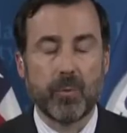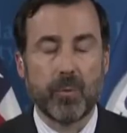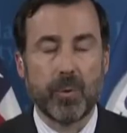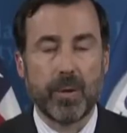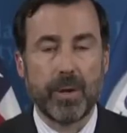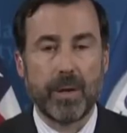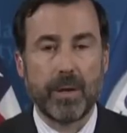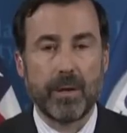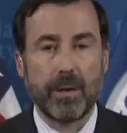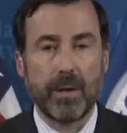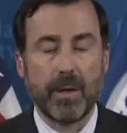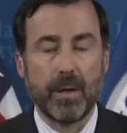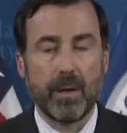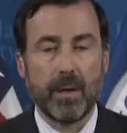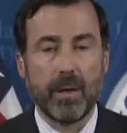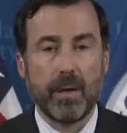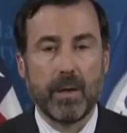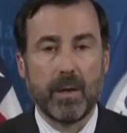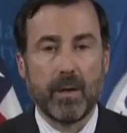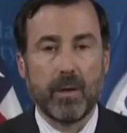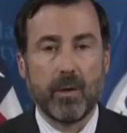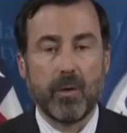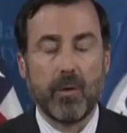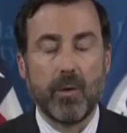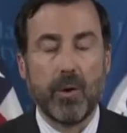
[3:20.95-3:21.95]
We
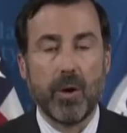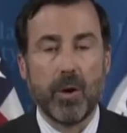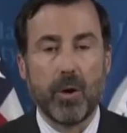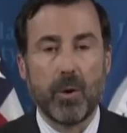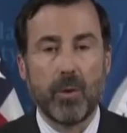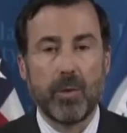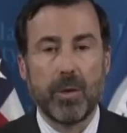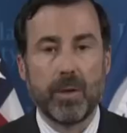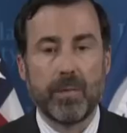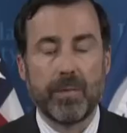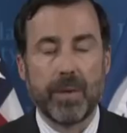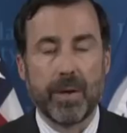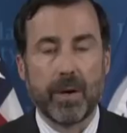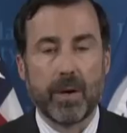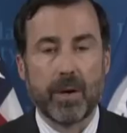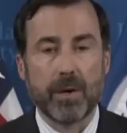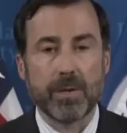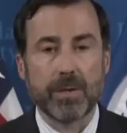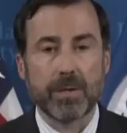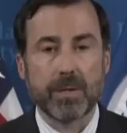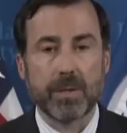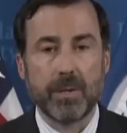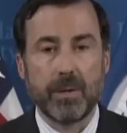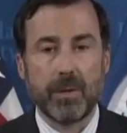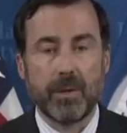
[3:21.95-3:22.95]
know that there are
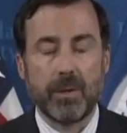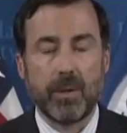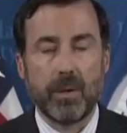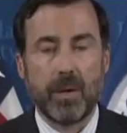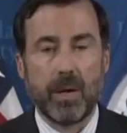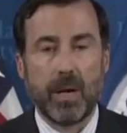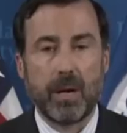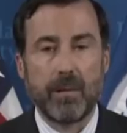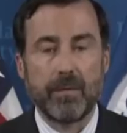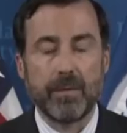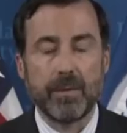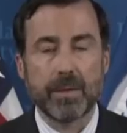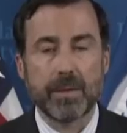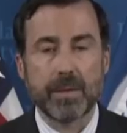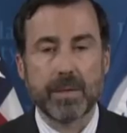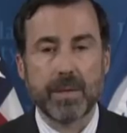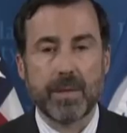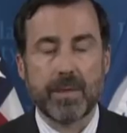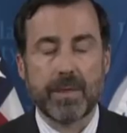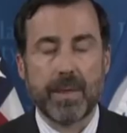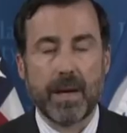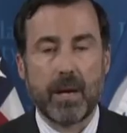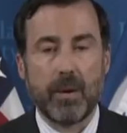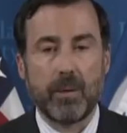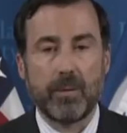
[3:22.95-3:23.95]
still obviously
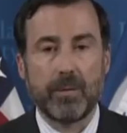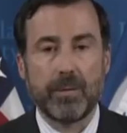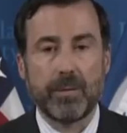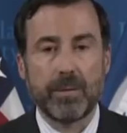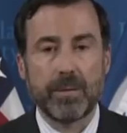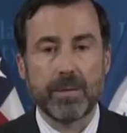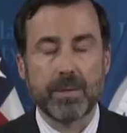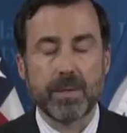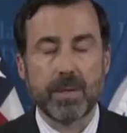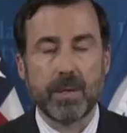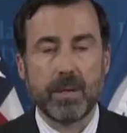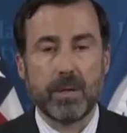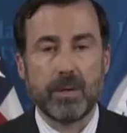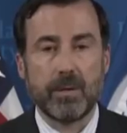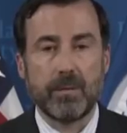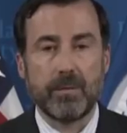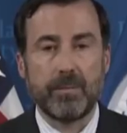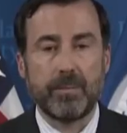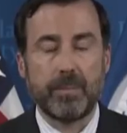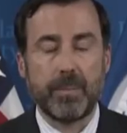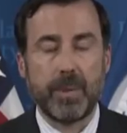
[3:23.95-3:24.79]
thousands of